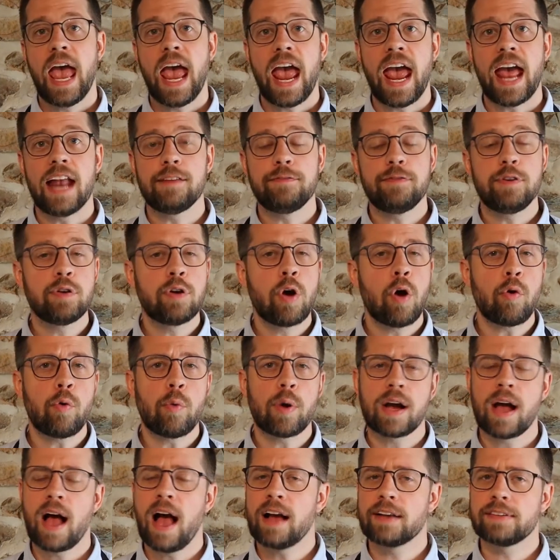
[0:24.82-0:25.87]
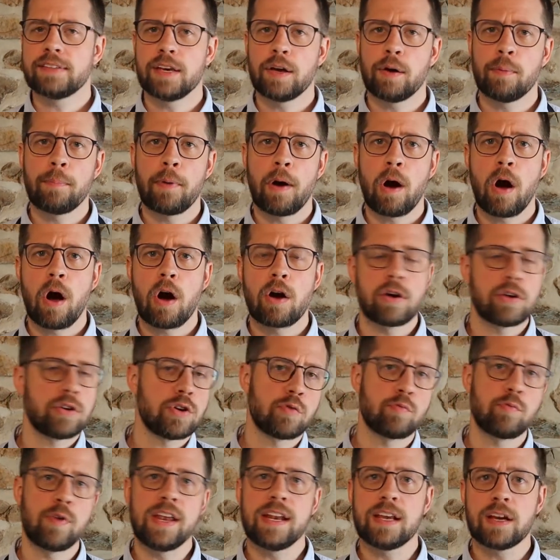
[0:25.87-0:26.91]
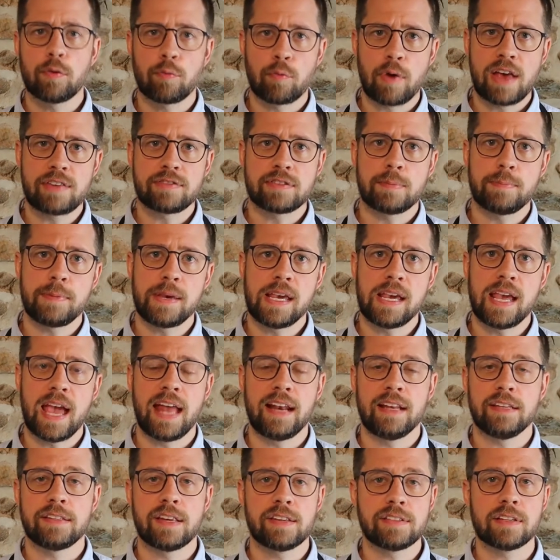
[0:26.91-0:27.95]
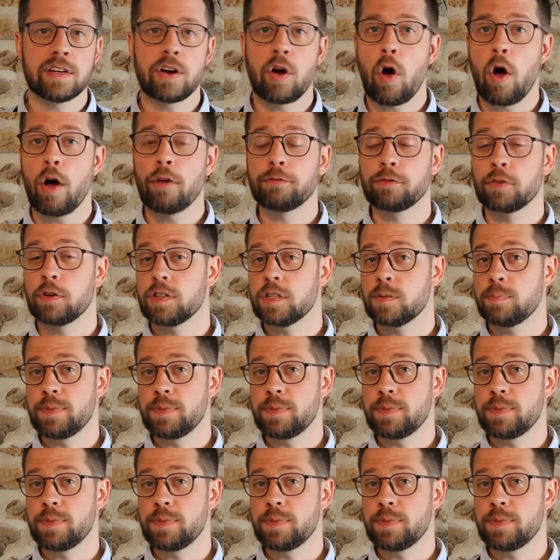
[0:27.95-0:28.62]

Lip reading: And if you go to a cocktail bar or you're reading a recipe and it doesn't call for a